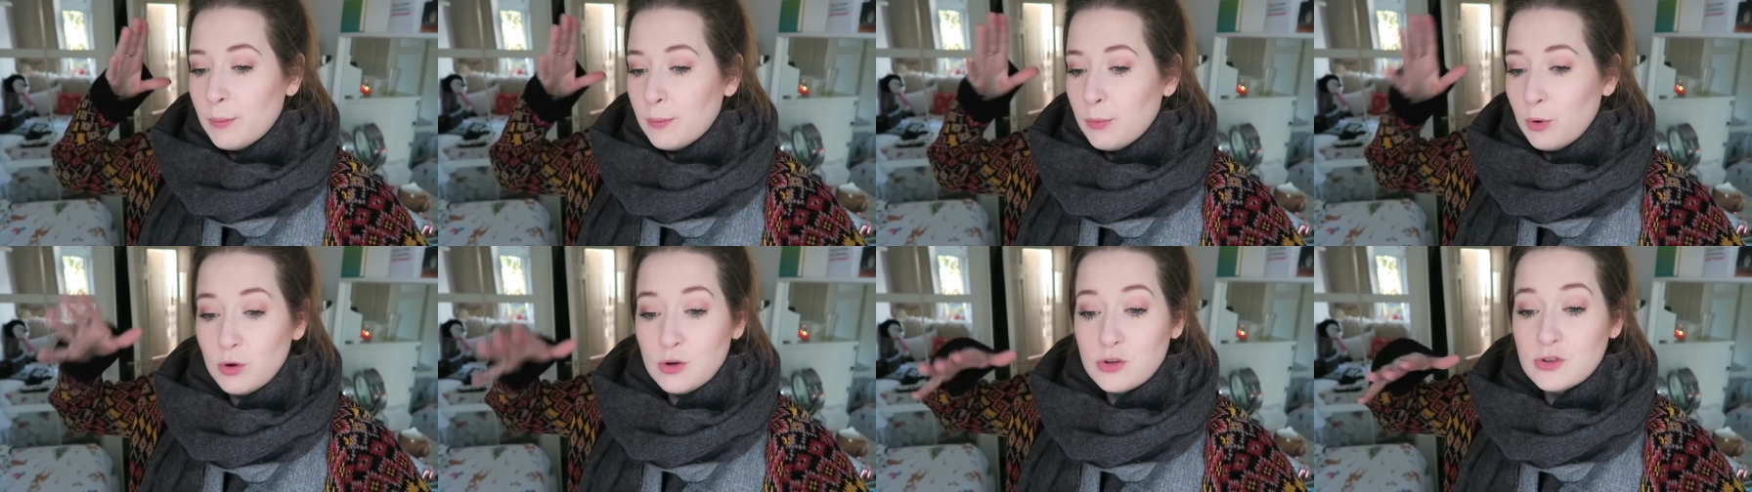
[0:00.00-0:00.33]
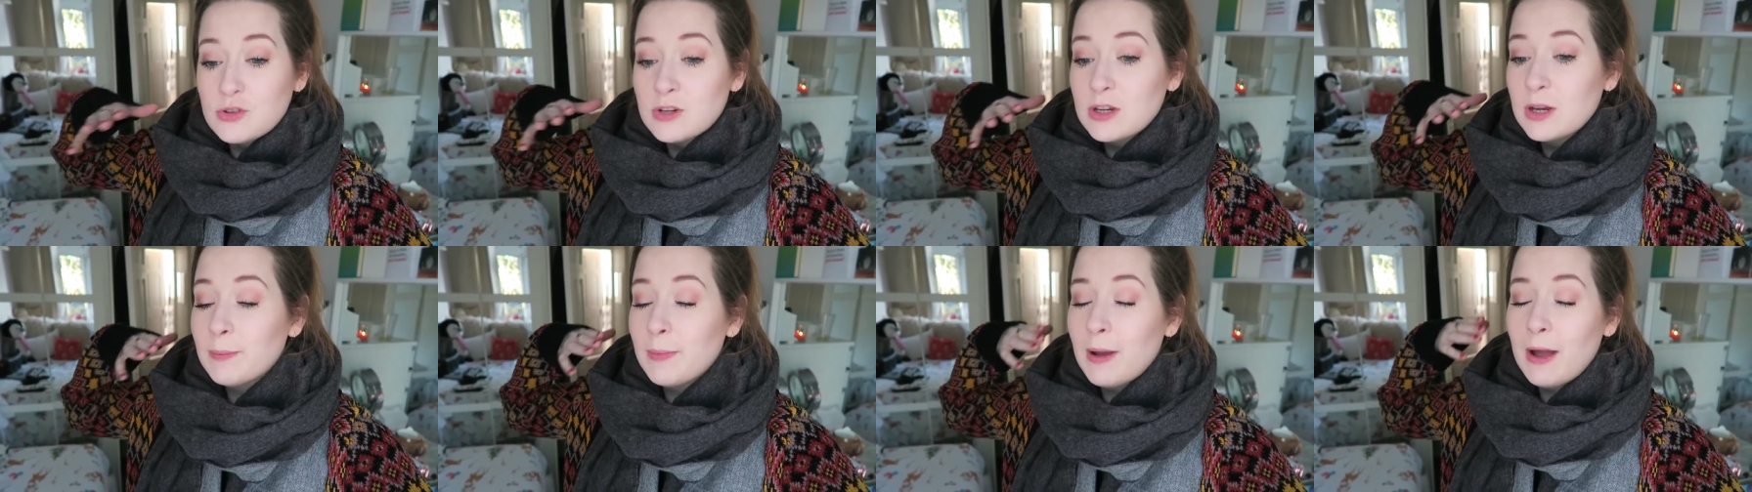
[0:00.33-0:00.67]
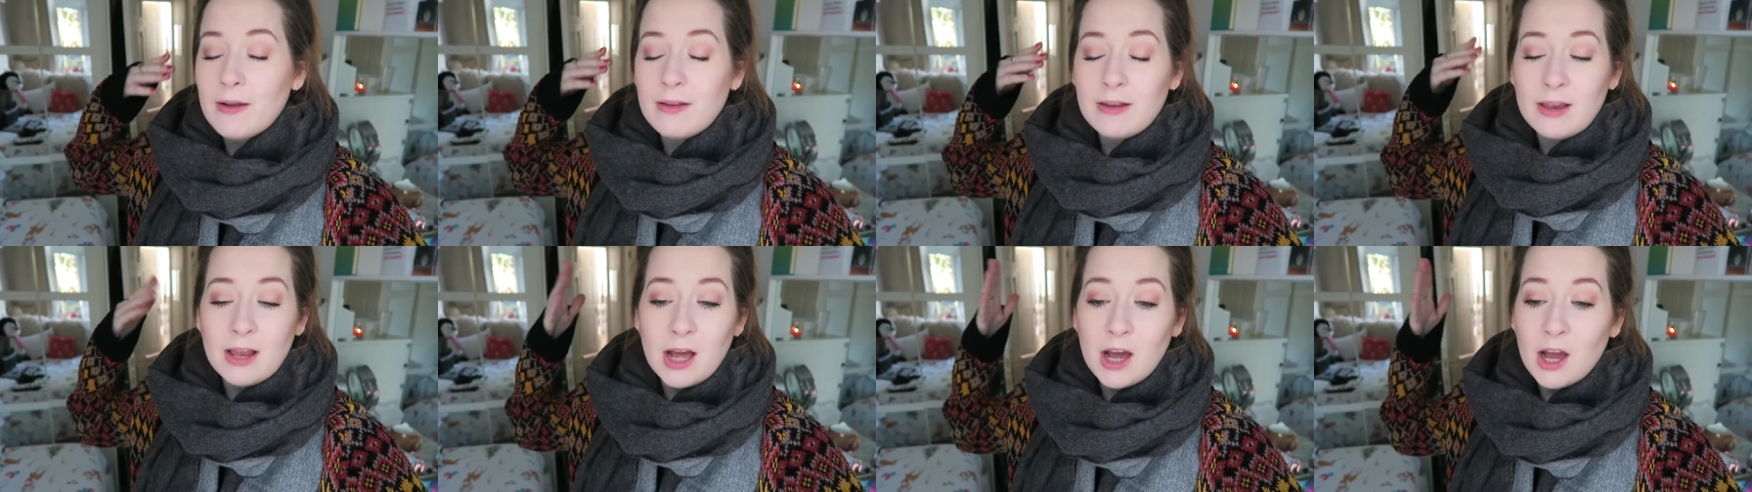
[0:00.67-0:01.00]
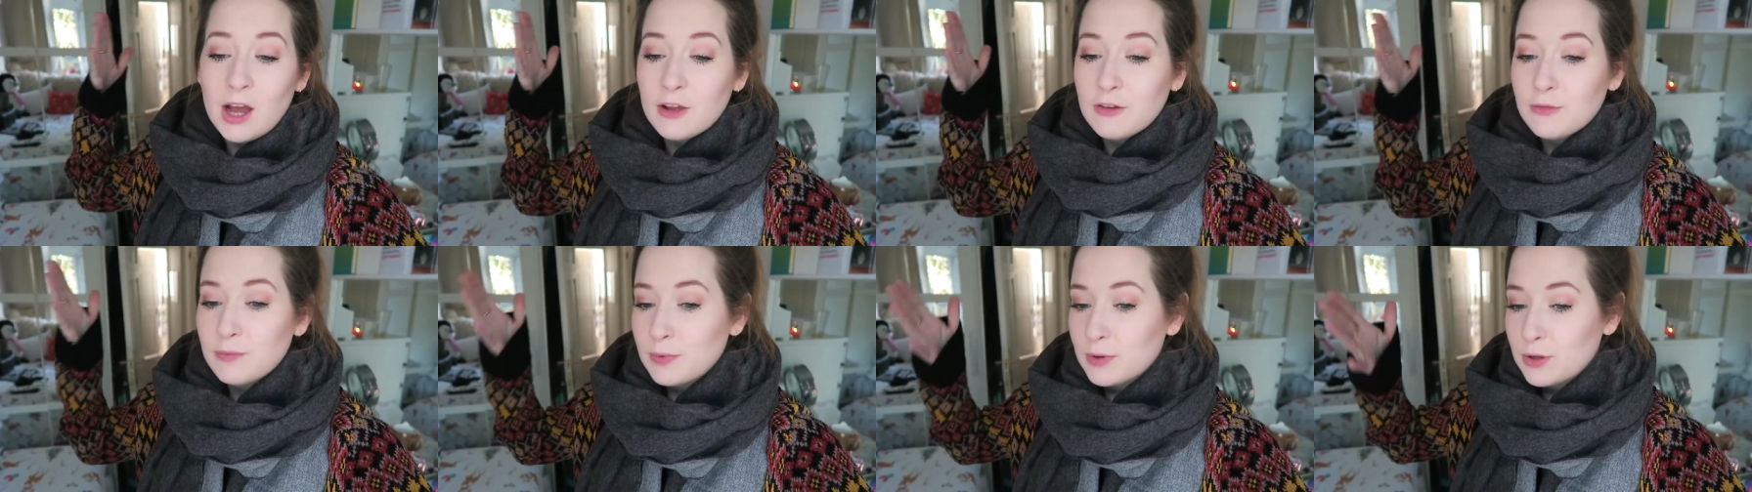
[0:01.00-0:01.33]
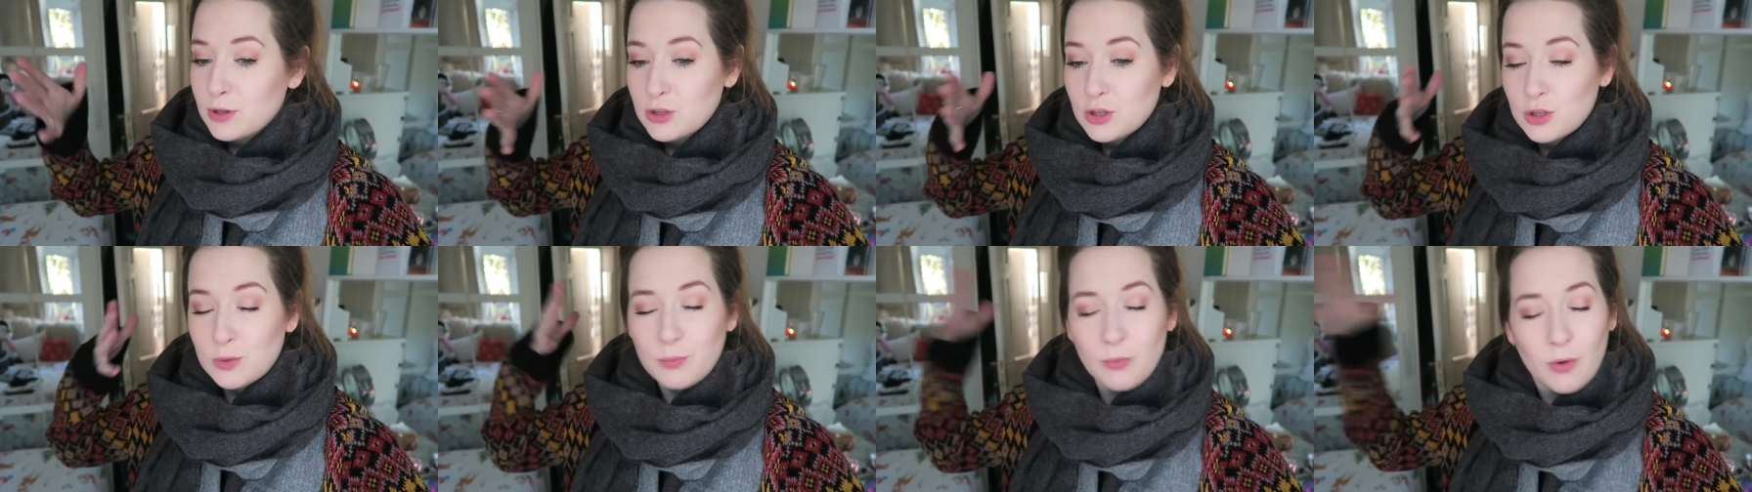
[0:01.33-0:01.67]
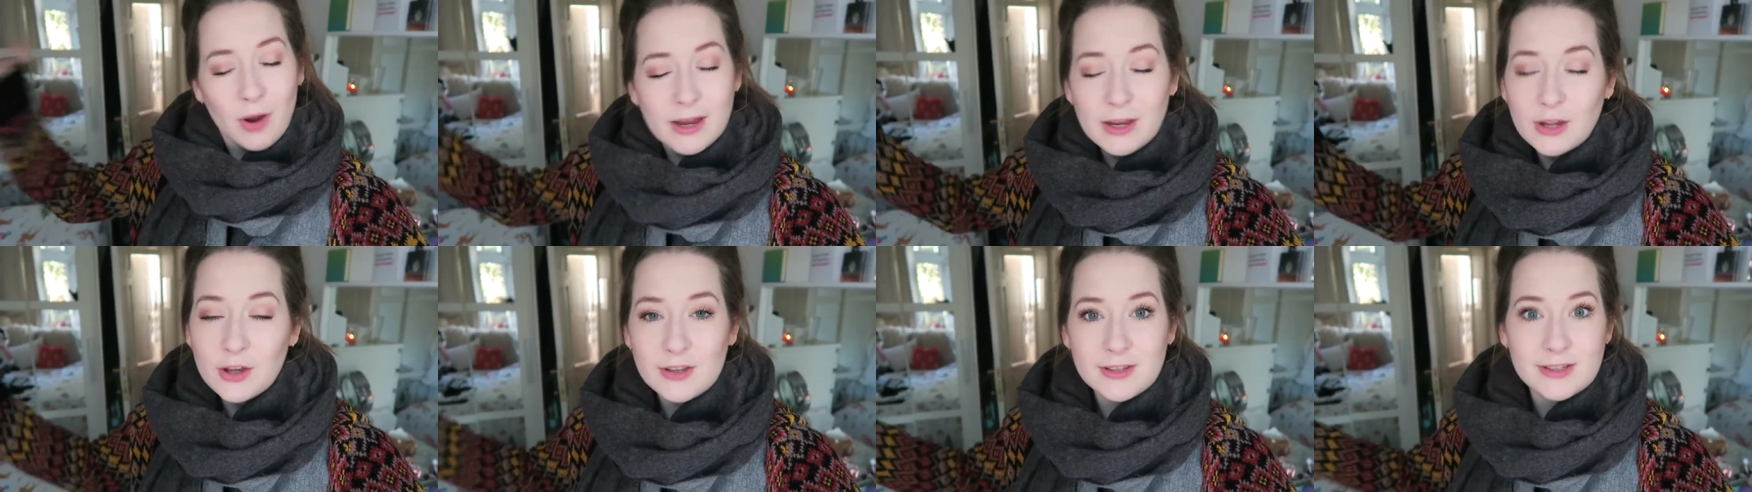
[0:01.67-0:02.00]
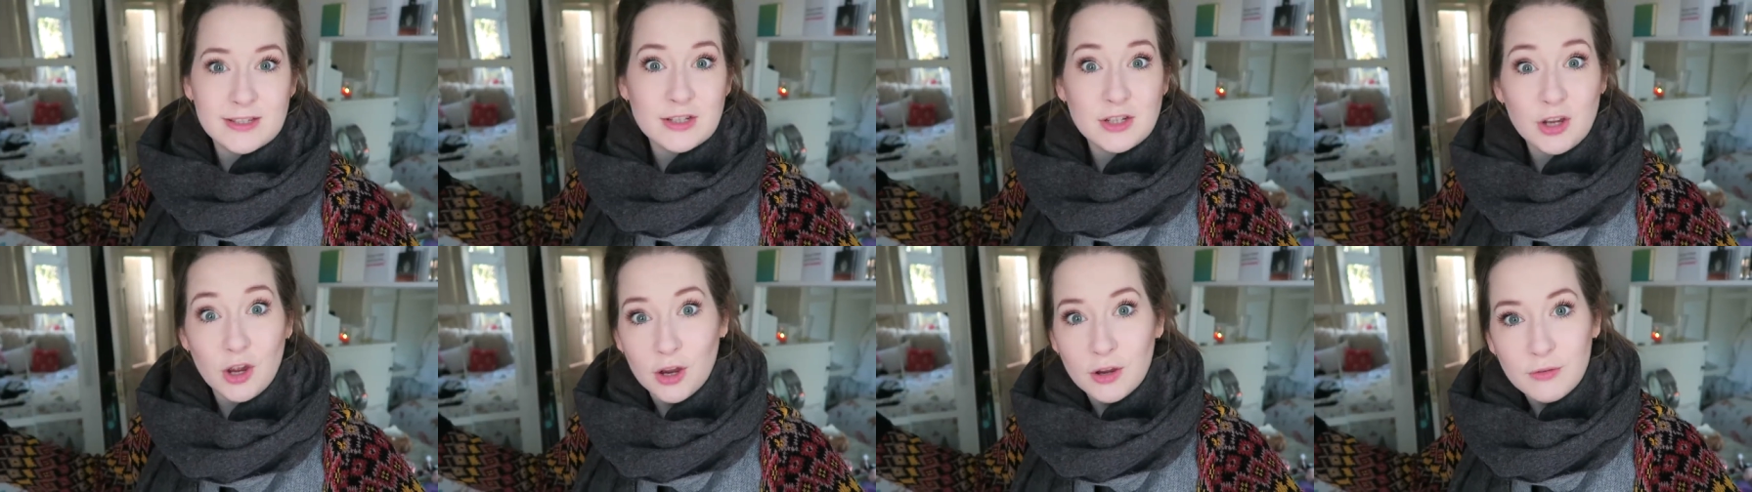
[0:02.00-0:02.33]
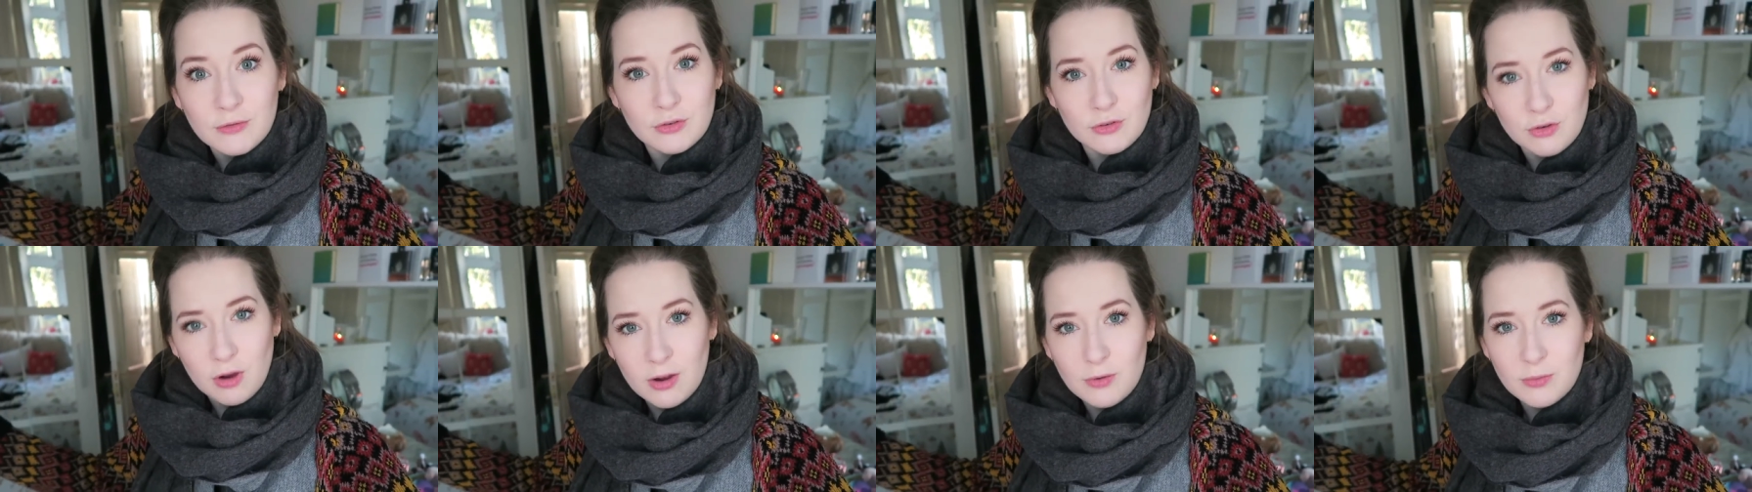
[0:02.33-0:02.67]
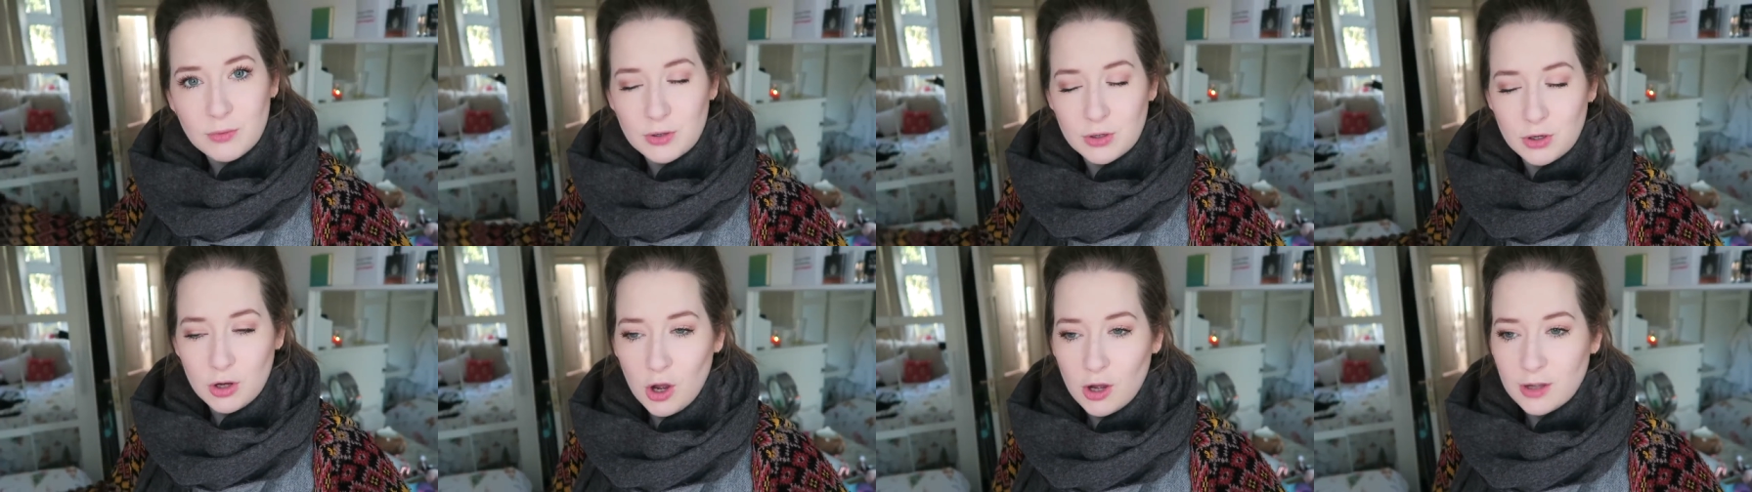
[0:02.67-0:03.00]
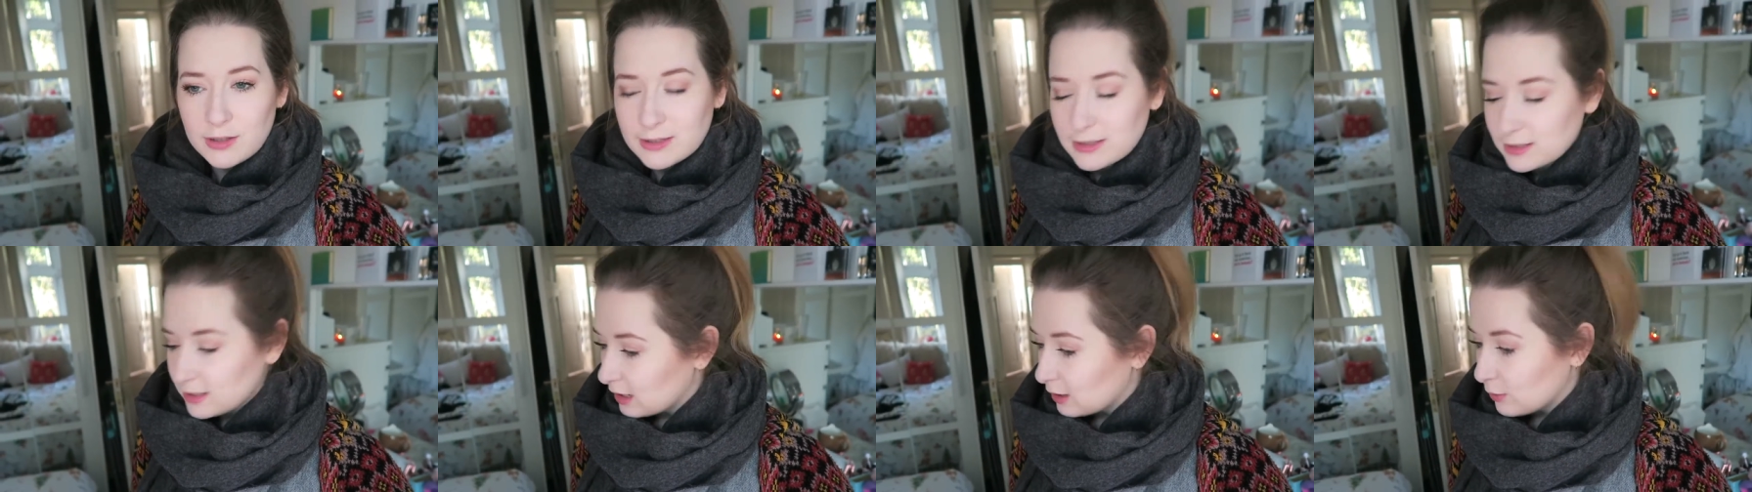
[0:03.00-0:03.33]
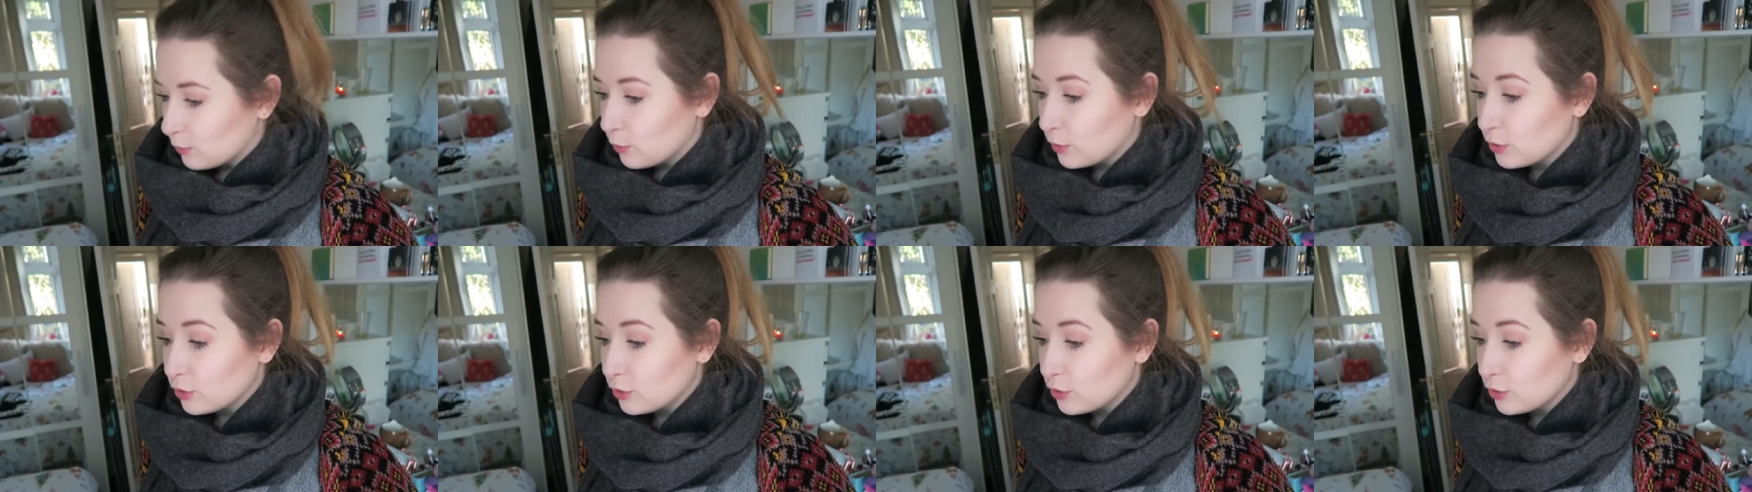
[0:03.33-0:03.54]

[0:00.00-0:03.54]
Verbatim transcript: pondering about life because your brain goes into overdrive when you can't sleep